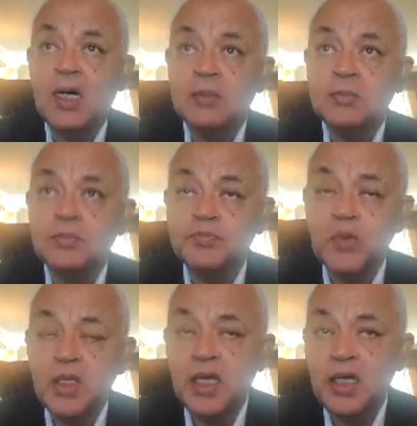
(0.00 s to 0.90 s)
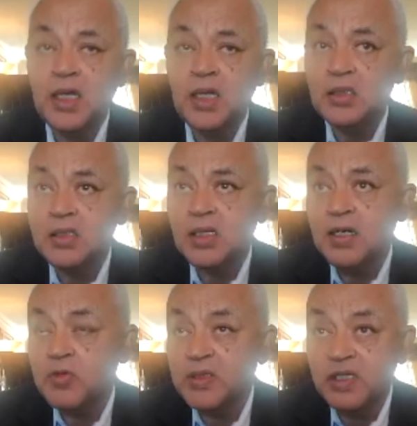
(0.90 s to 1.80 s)
And
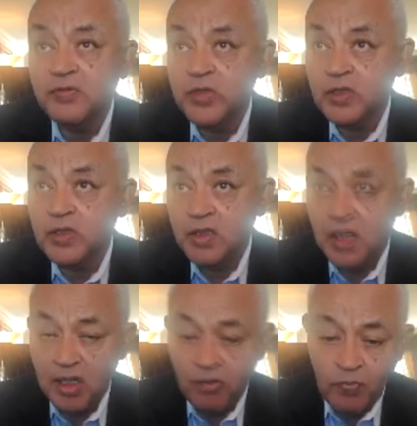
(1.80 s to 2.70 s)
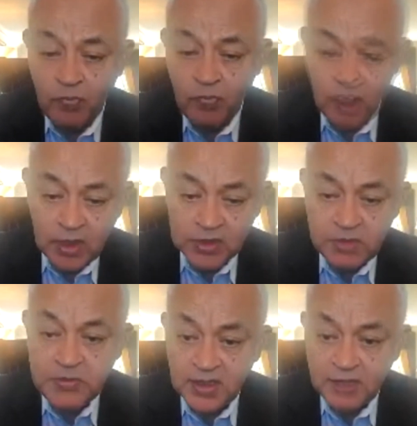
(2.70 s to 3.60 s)
the government even,
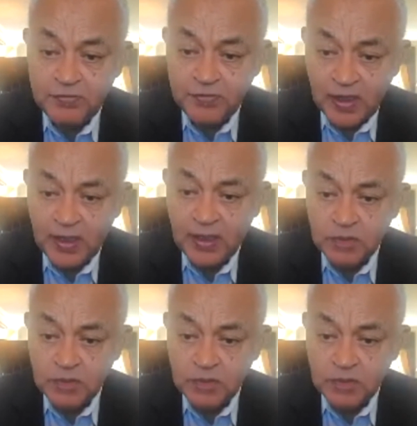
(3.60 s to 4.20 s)
TPLF